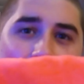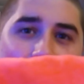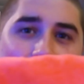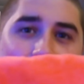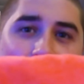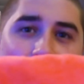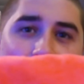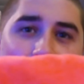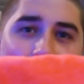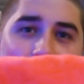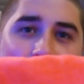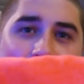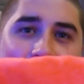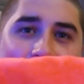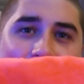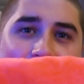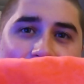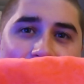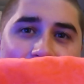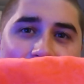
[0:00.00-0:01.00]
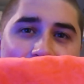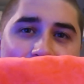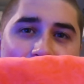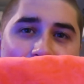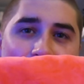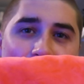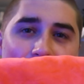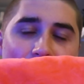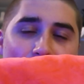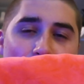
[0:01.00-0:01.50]
Also, if you didn't see in the
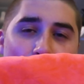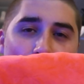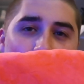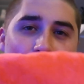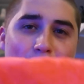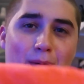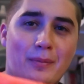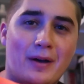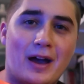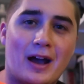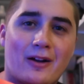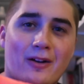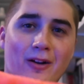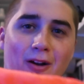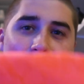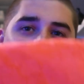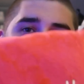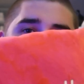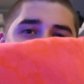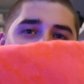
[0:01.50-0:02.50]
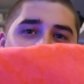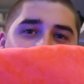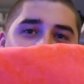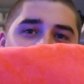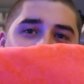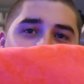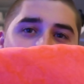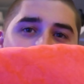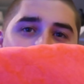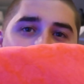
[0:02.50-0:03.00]
video in the background, I bought the
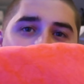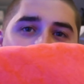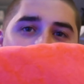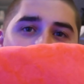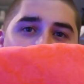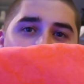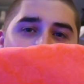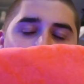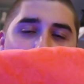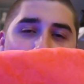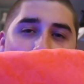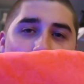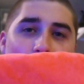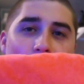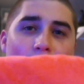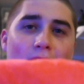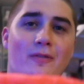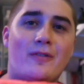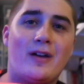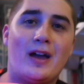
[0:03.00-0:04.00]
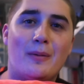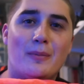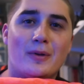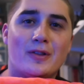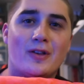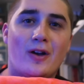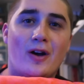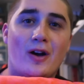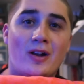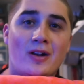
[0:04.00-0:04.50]
subscribe pillow off
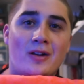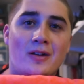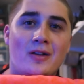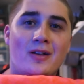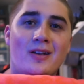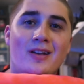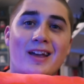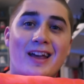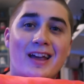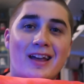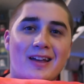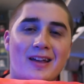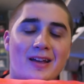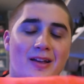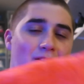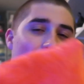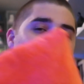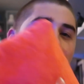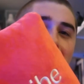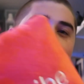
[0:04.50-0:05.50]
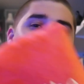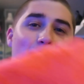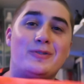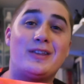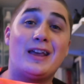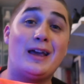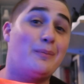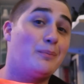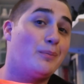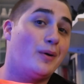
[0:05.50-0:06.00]
Amazon. It was
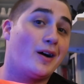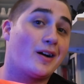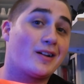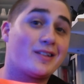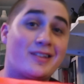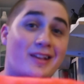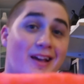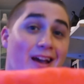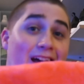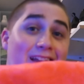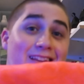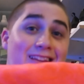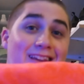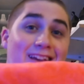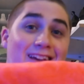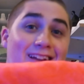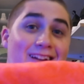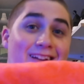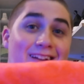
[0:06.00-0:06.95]
$8, I had to get